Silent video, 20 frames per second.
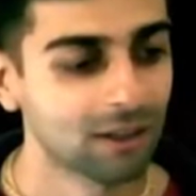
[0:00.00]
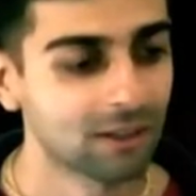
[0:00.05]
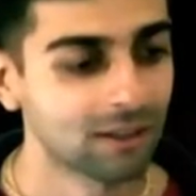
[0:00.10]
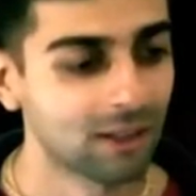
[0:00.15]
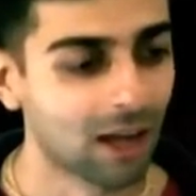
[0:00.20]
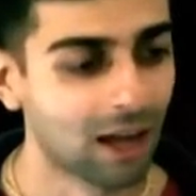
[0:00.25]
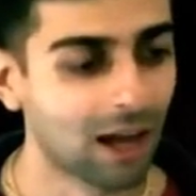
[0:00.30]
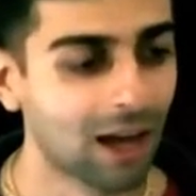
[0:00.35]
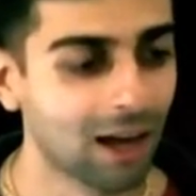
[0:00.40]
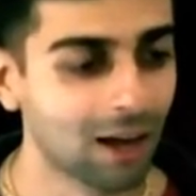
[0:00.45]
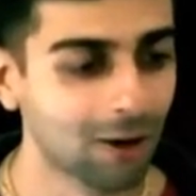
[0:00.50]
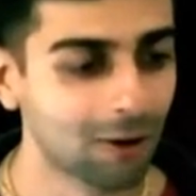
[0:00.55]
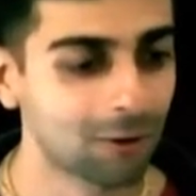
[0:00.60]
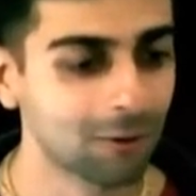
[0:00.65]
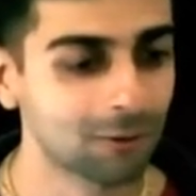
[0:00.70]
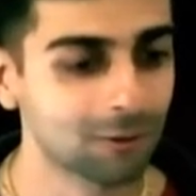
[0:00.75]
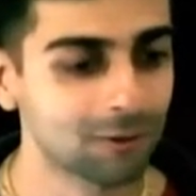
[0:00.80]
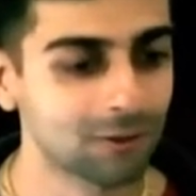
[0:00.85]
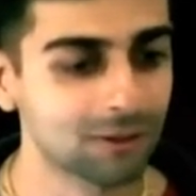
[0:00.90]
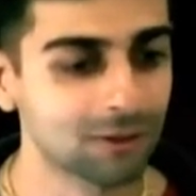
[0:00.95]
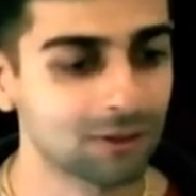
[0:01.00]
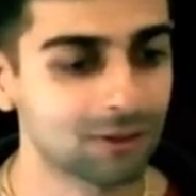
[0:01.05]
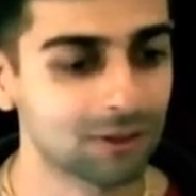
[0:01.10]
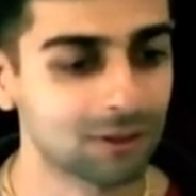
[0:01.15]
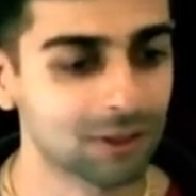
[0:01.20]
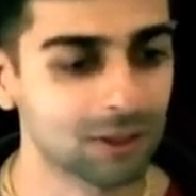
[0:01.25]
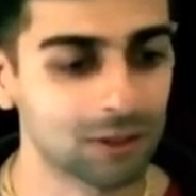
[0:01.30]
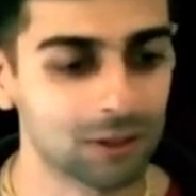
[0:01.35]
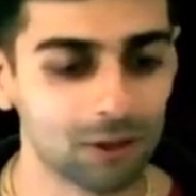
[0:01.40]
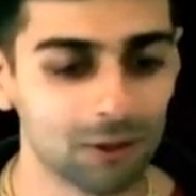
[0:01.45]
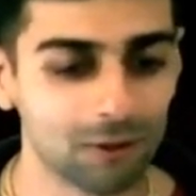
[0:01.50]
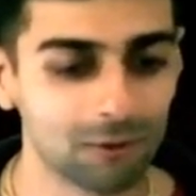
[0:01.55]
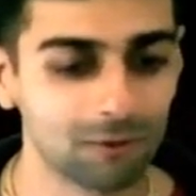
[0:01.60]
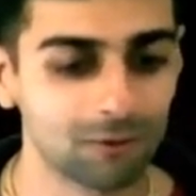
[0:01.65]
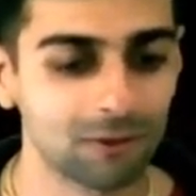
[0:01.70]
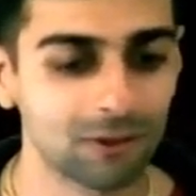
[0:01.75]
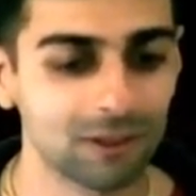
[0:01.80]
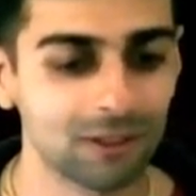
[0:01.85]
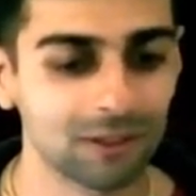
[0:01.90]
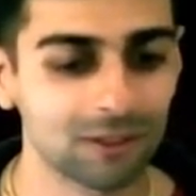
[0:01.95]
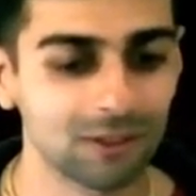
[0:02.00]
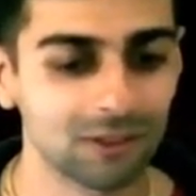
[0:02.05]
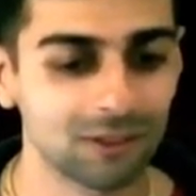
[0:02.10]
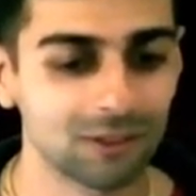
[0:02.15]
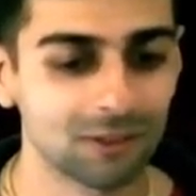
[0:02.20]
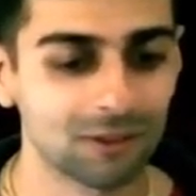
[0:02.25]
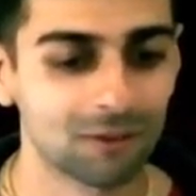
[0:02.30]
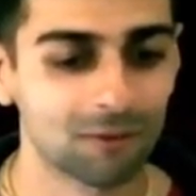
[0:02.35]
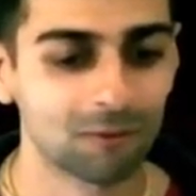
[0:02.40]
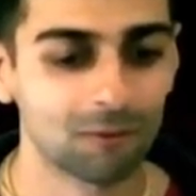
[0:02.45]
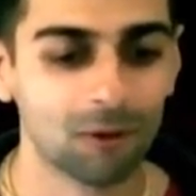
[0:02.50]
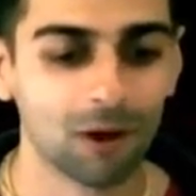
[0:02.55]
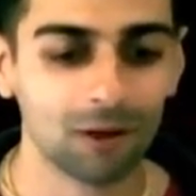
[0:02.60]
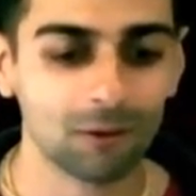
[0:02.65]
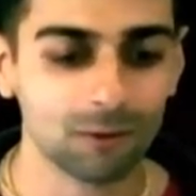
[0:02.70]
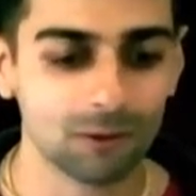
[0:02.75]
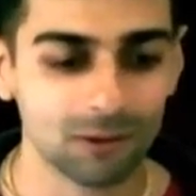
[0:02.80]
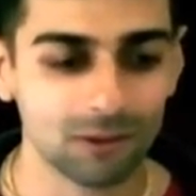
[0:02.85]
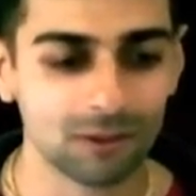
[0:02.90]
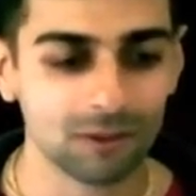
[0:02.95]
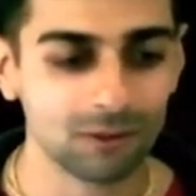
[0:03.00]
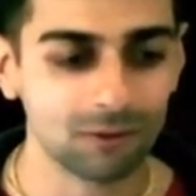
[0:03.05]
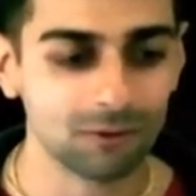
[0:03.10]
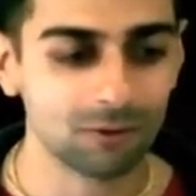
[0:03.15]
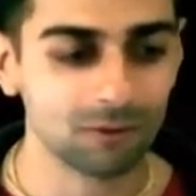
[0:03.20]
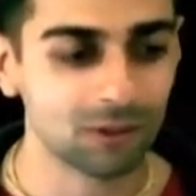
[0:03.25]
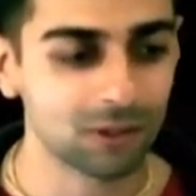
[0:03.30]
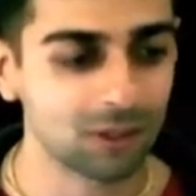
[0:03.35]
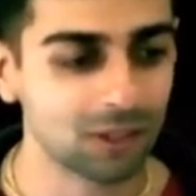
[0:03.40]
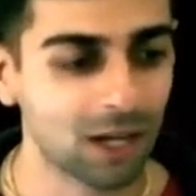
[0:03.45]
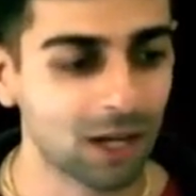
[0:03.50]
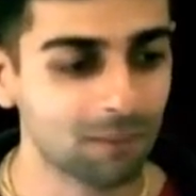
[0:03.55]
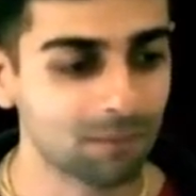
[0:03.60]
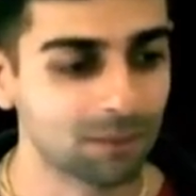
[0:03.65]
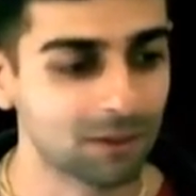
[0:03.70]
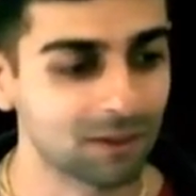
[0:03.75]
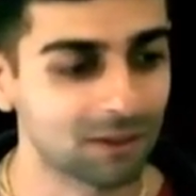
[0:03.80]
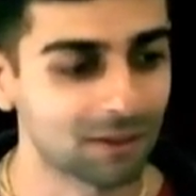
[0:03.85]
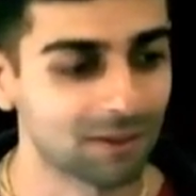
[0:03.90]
the house, the girl fish. Why wasn't the fish happy?